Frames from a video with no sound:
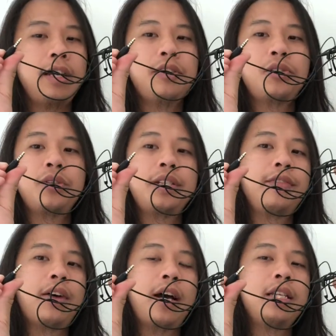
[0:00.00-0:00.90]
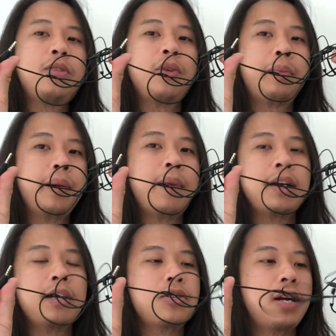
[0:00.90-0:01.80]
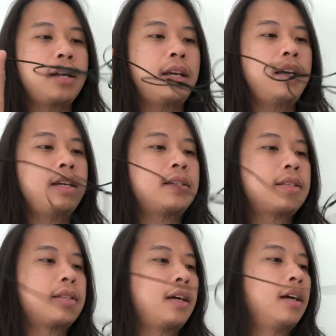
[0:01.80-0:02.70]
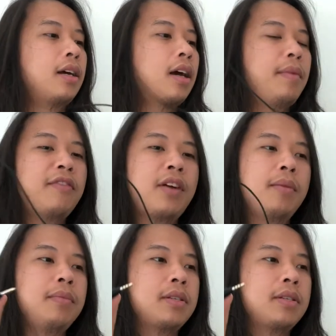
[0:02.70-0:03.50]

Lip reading: into the device where my backing track is coming from.